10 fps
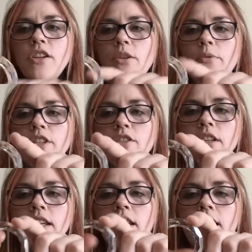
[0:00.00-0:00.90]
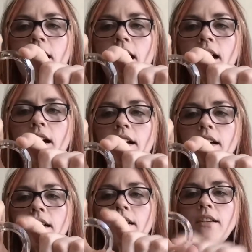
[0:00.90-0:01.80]
originally
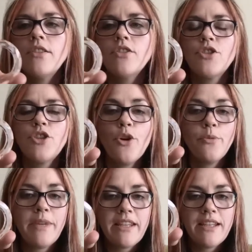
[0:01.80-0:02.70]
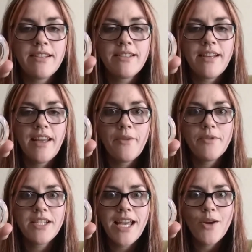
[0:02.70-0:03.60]
showed me this and I
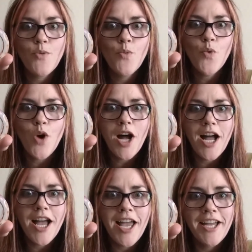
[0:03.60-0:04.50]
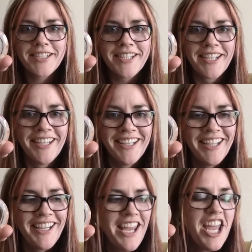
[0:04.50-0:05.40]
was like, what?
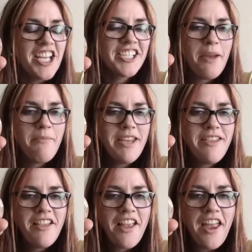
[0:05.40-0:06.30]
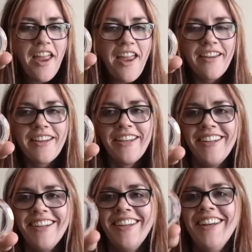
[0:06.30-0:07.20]
Send me the link.
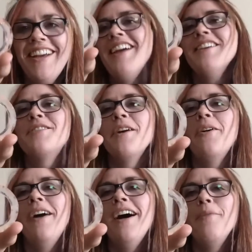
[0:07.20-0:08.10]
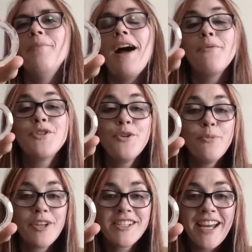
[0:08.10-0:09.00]
So I was
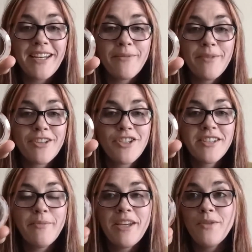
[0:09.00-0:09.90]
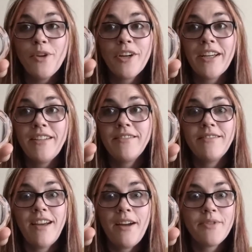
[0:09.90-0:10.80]
super excited because she has amazing work and
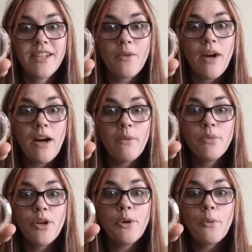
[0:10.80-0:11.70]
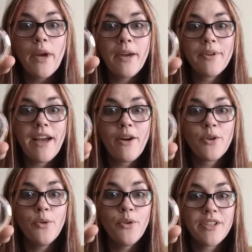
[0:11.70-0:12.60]
I was like, wow, I'm blown away with how
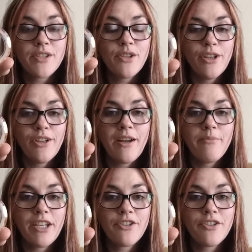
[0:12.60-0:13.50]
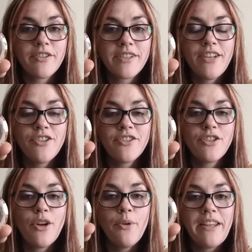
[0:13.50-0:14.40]
cool this could look on pictures. And just
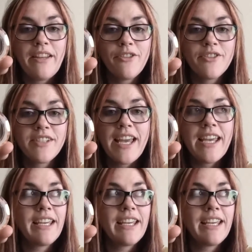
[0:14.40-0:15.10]
knowing that there's like